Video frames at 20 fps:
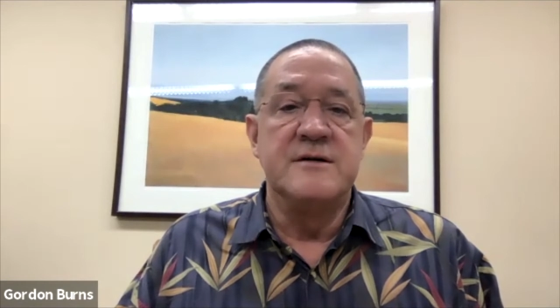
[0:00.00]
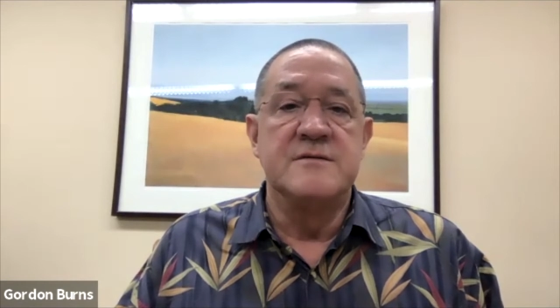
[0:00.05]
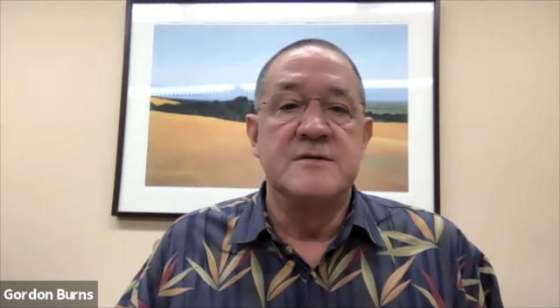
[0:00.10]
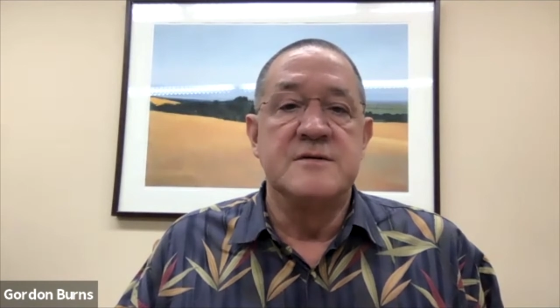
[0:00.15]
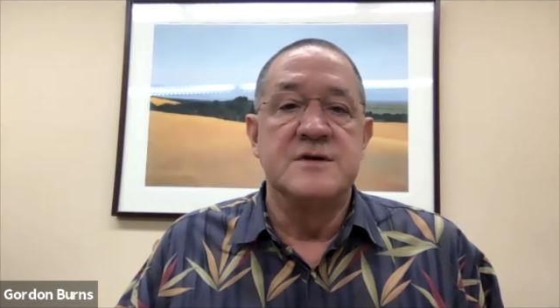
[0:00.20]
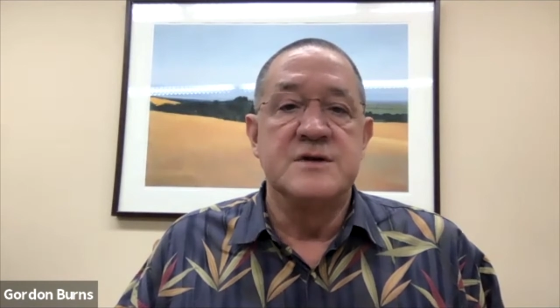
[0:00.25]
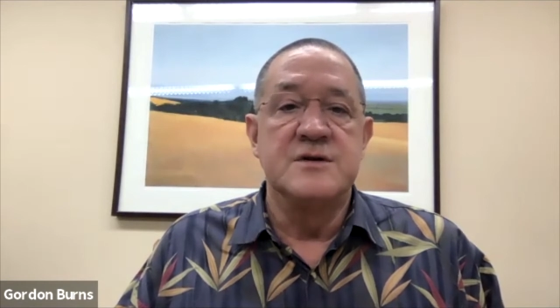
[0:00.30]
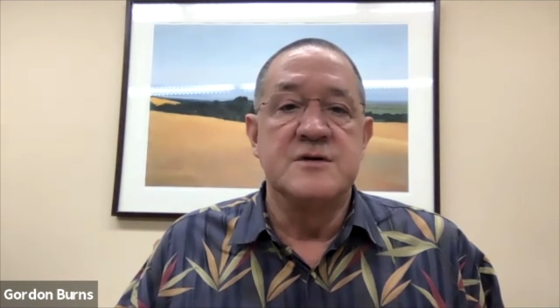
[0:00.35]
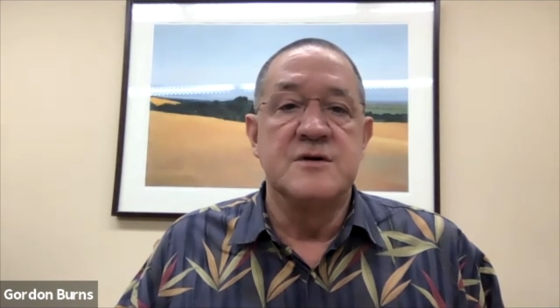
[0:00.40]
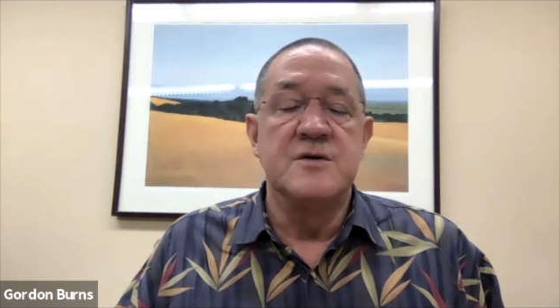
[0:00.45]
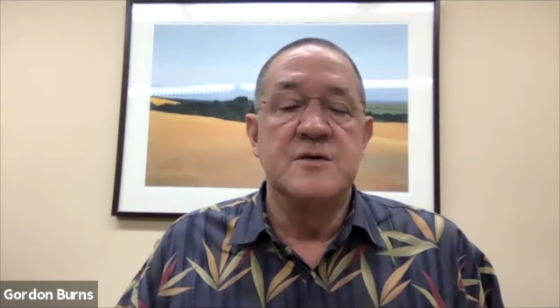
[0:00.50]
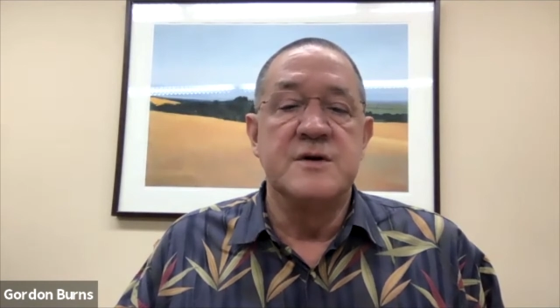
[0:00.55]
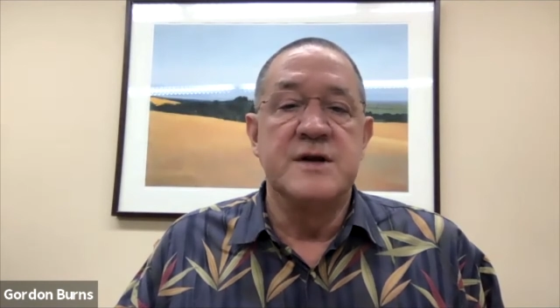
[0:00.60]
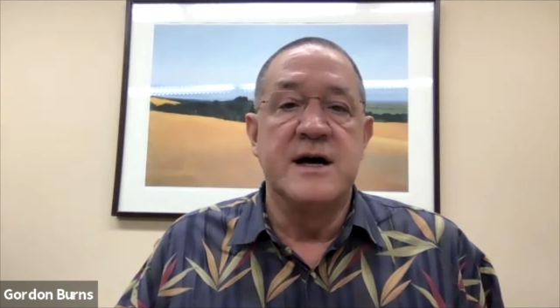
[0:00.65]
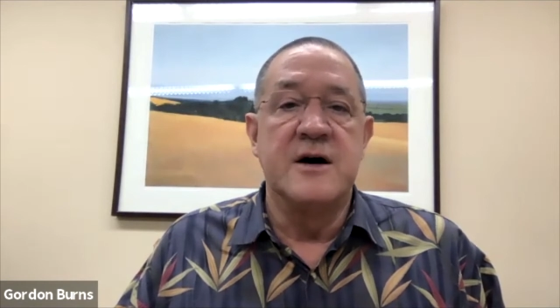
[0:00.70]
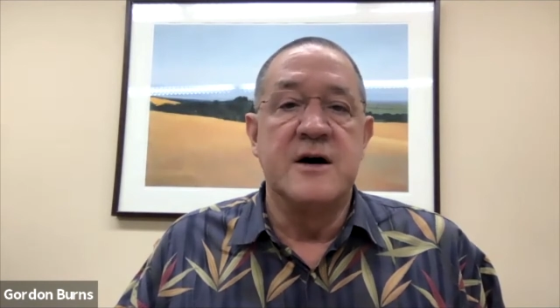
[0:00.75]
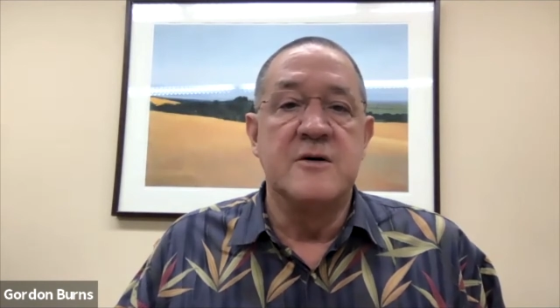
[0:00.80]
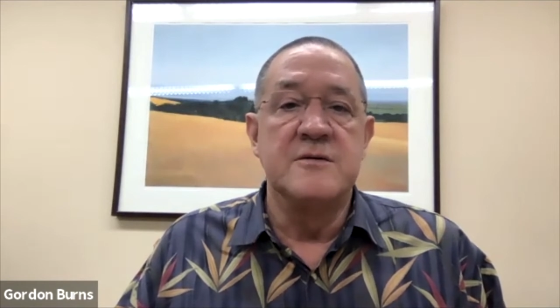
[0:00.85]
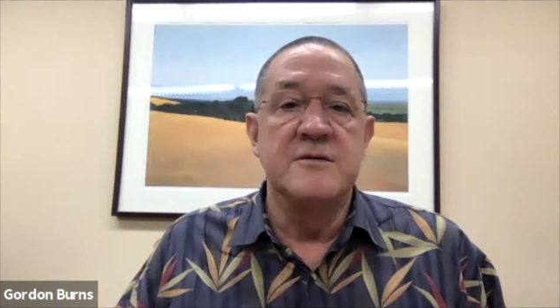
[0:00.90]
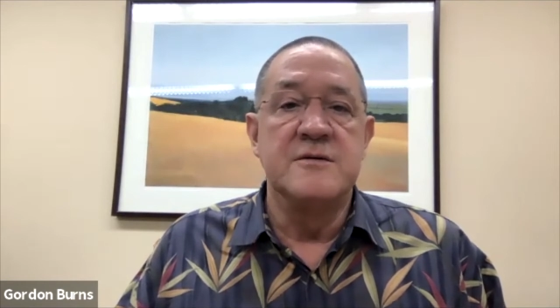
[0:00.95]
slow
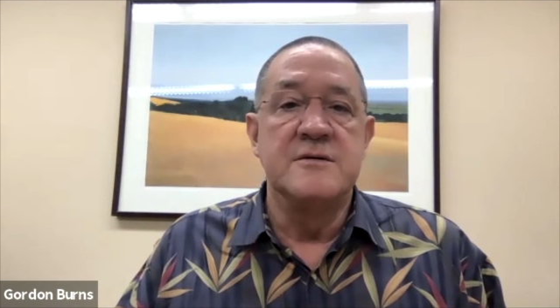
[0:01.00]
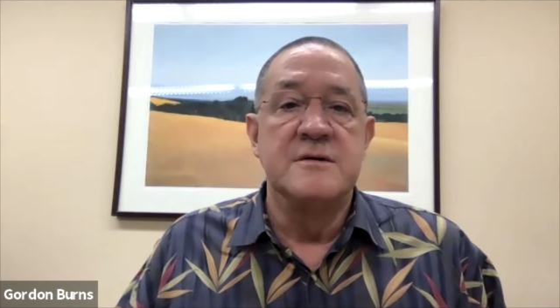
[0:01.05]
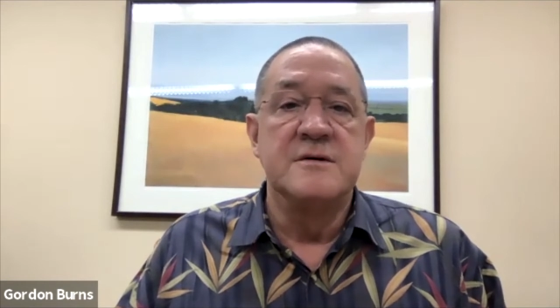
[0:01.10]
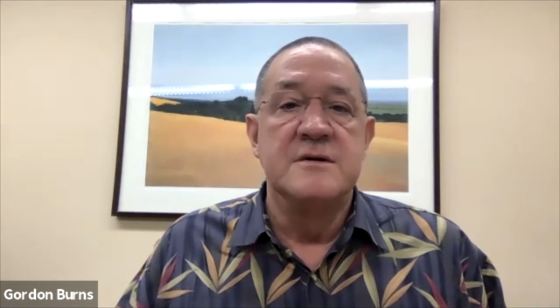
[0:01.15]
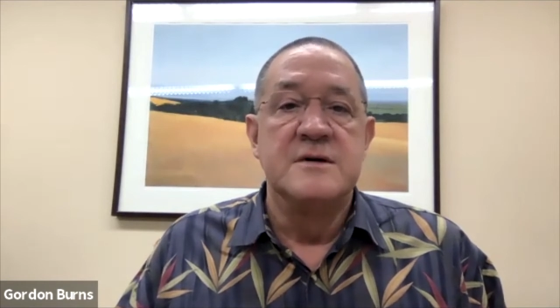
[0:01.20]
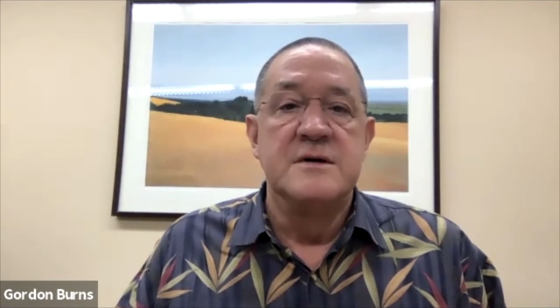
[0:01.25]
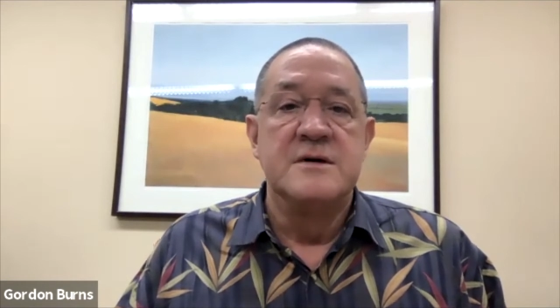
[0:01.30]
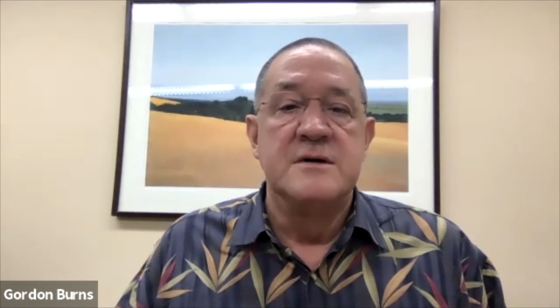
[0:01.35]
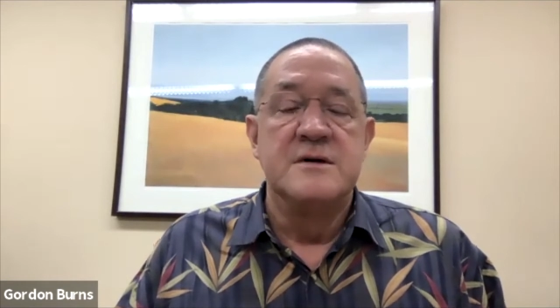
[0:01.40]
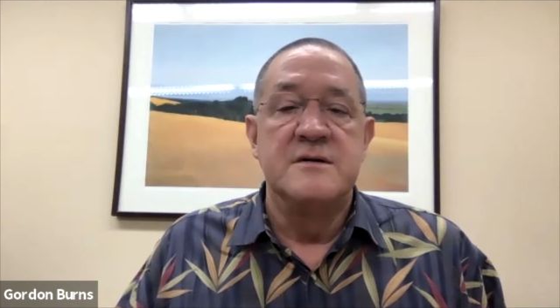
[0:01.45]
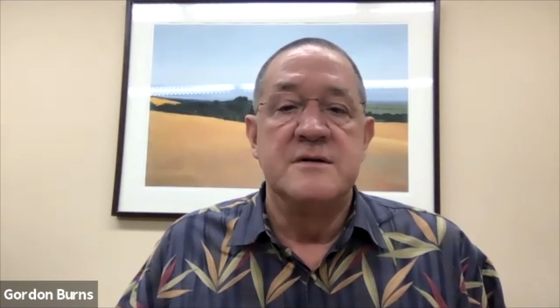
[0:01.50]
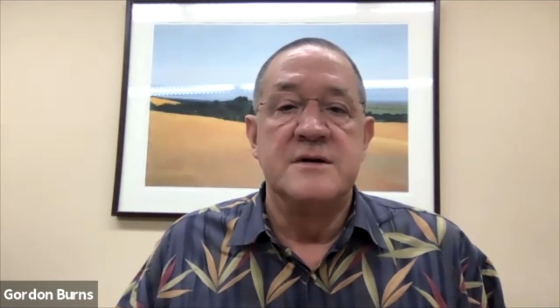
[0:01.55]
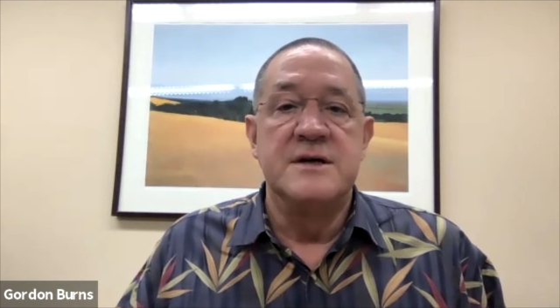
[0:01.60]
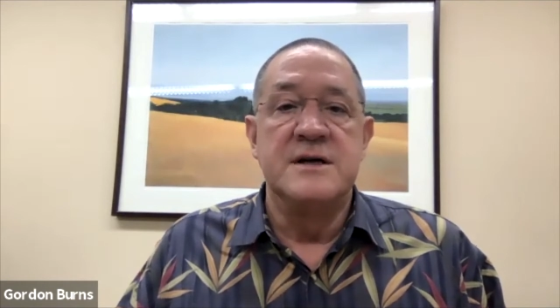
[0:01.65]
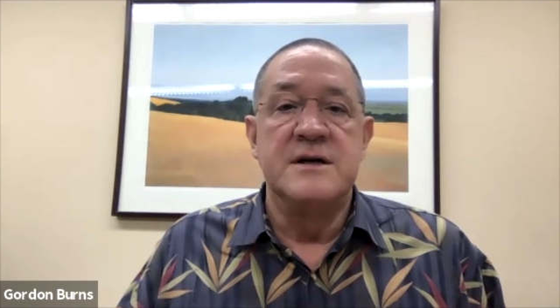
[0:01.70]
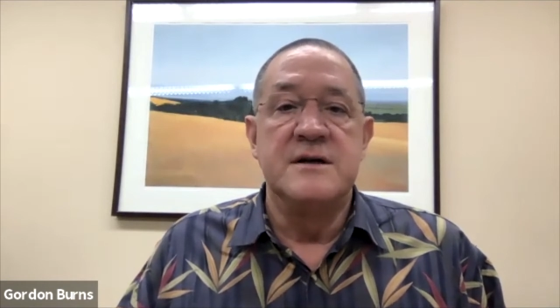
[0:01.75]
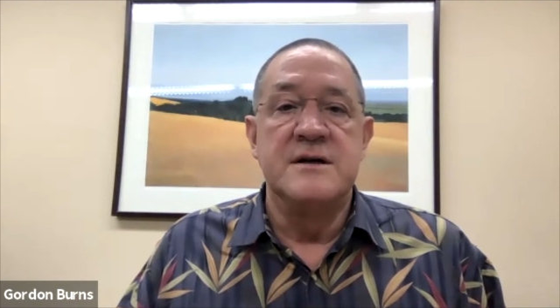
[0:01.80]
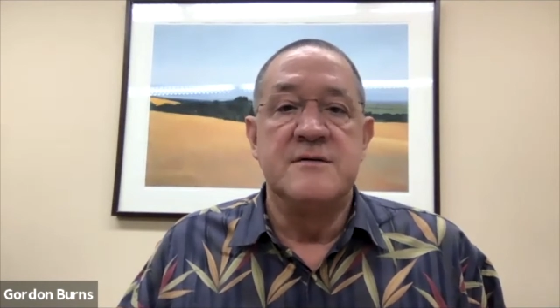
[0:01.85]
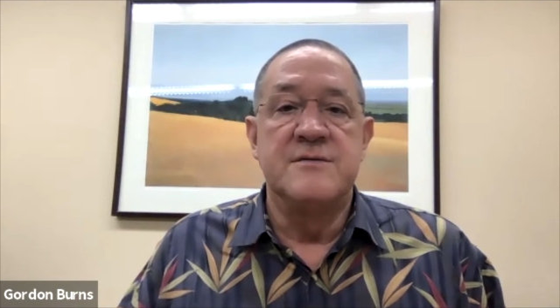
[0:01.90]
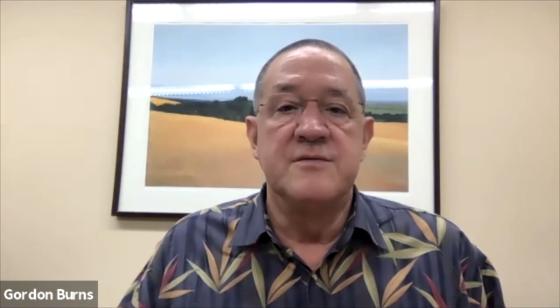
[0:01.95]
down the